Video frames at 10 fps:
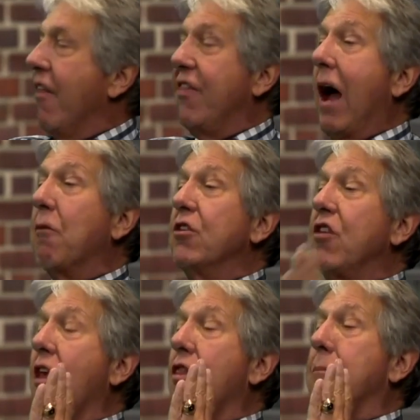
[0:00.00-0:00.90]
That was
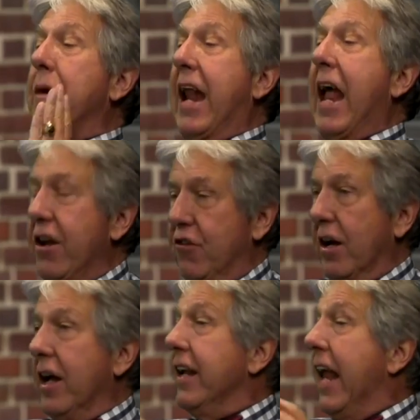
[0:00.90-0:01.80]
the bonanza.
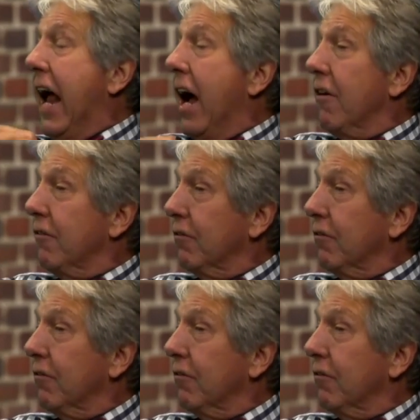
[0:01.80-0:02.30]
Now,